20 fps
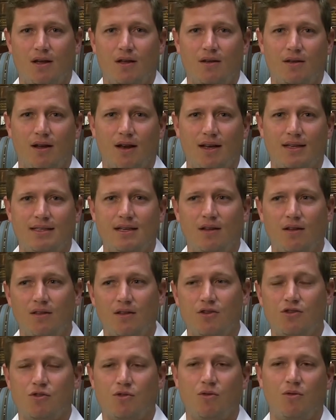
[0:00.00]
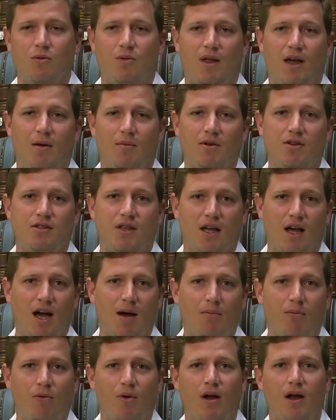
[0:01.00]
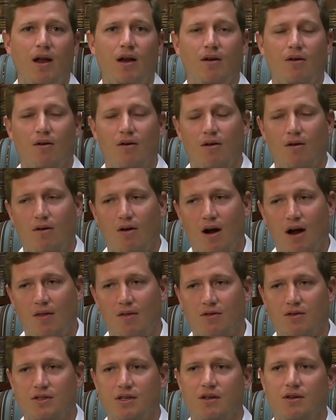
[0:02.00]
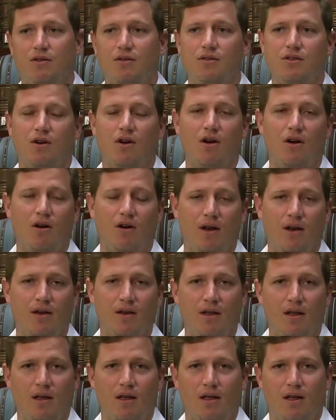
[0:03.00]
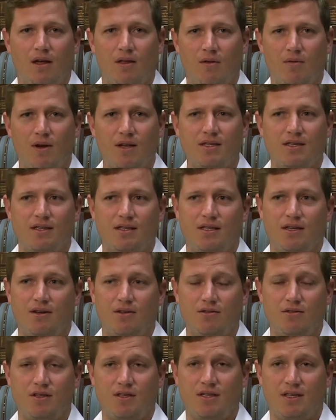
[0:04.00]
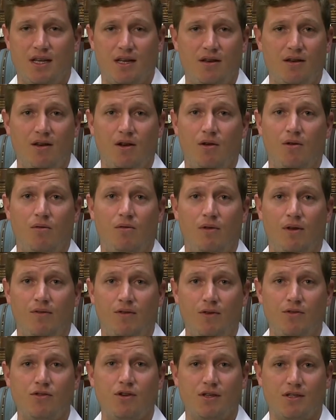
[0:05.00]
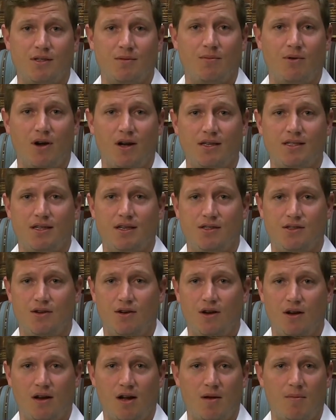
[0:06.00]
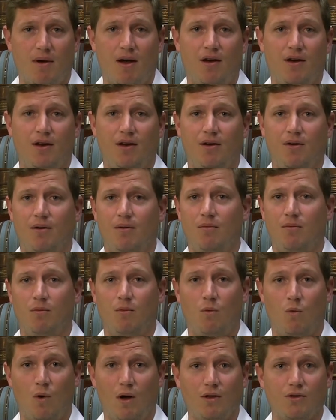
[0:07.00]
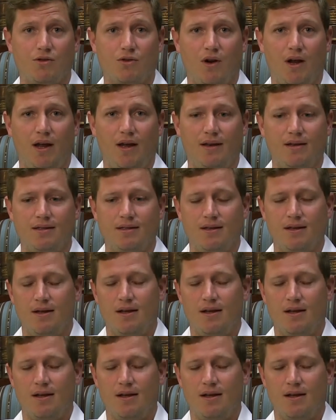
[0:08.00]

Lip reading: kind of telling the truth with how much they operate or how their skills are. And the residents here just said, if you trust the process, you're going to come out here well trained.